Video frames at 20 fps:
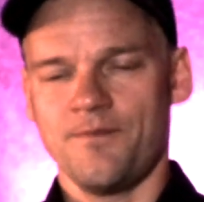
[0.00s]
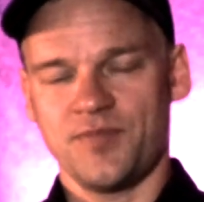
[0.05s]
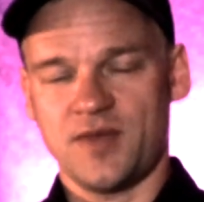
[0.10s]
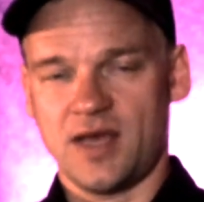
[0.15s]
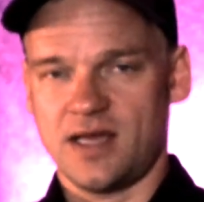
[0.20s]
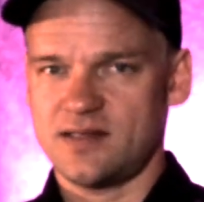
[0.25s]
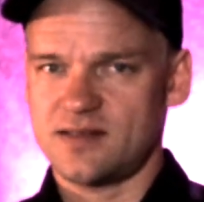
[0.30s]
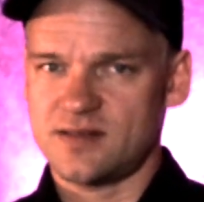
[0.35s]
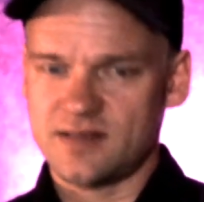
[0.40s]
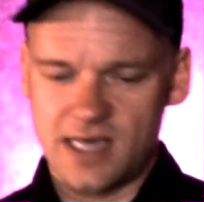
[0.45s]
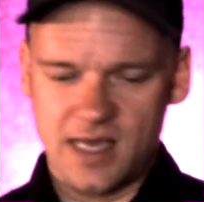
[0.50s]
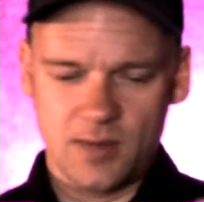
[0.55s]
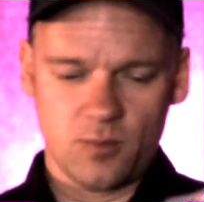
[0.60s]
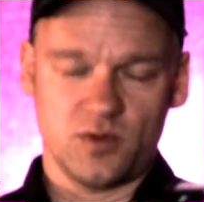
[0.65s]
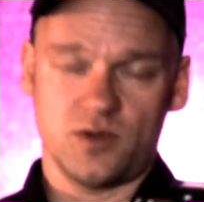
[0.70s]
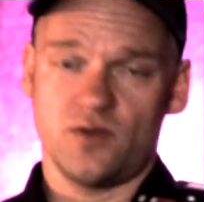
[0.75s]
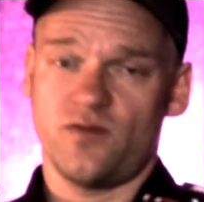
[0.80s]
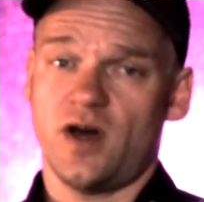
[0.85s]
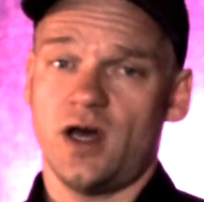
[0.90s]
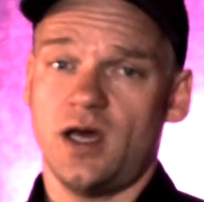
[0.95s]
And same
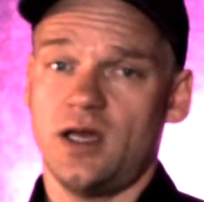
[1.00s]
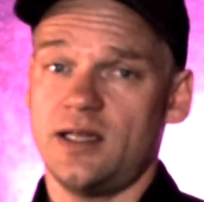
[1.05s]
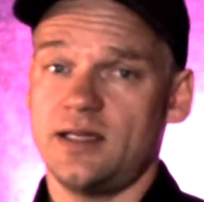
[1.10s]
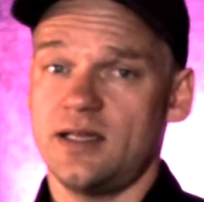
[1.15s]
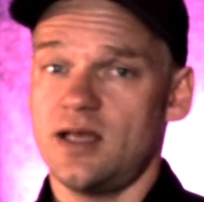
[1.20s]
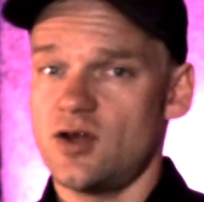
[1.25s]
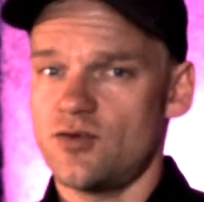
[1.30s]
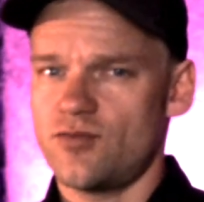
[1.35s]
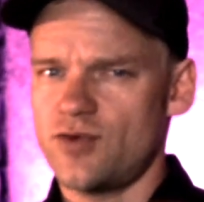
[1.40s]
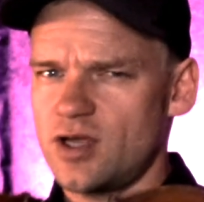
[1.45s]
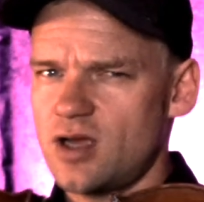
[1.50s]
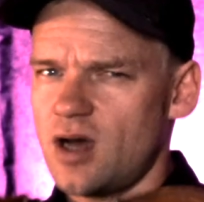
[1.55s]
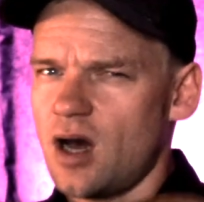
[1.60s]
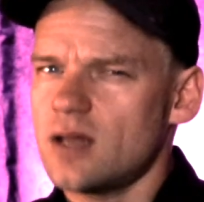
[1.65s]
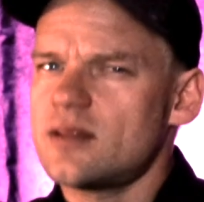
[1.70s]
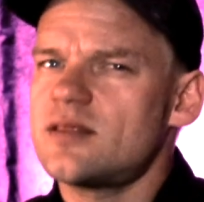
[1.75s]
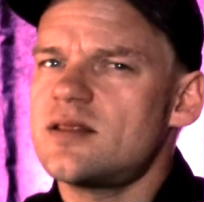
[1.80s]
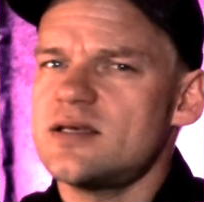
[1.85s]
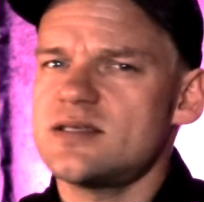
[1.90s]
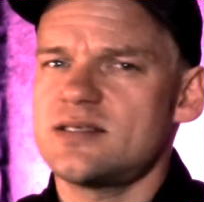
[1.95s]
with the violin,
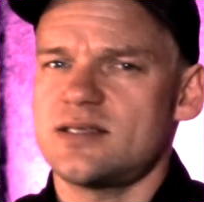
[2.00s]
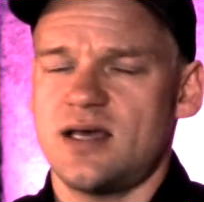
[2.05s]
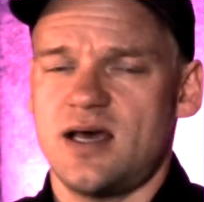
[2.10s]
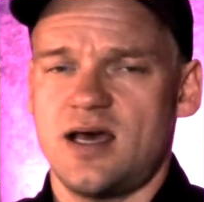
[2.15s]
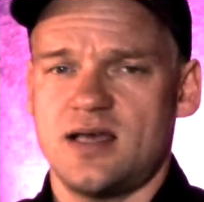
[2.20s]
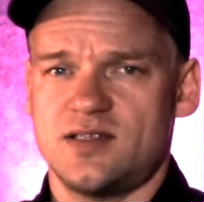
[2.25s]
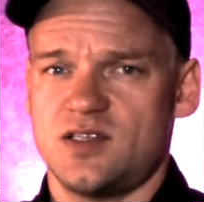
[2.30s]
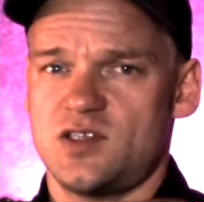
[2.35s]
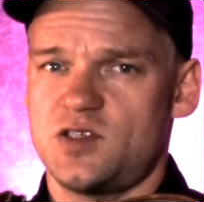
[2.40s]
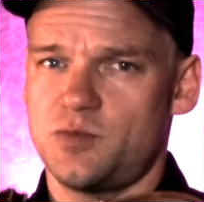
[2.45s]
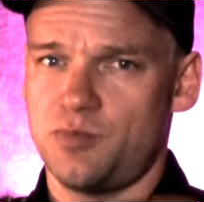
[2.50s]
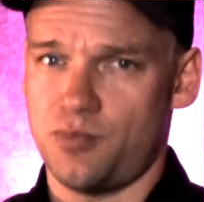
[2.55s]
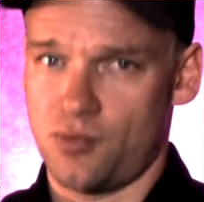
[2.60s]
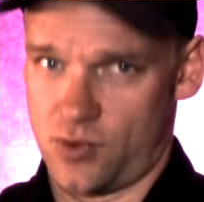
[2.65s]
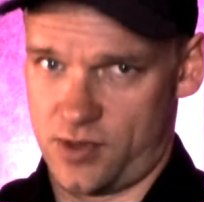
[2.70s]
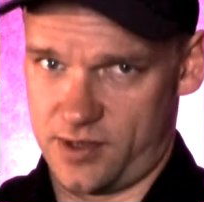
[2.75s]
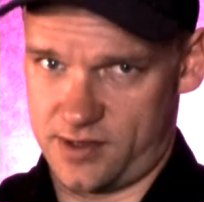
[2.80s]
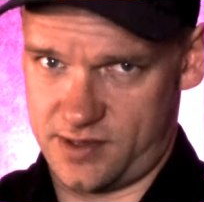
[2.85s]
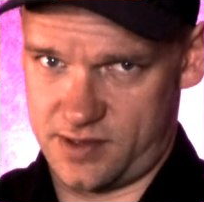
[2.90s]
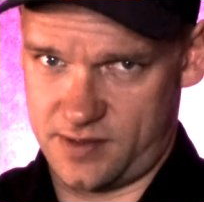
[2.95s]
regard this as a
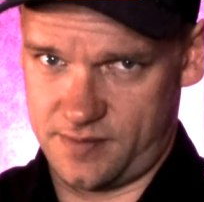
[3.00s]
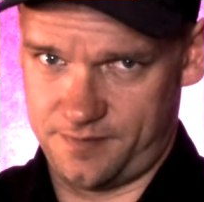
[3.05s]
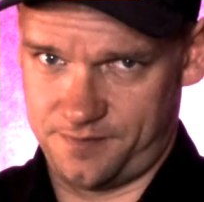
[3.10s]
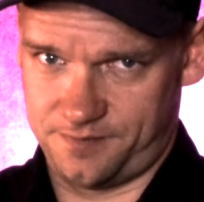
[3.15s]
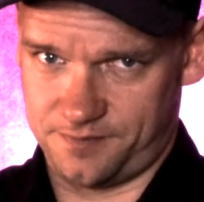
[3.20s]
sport.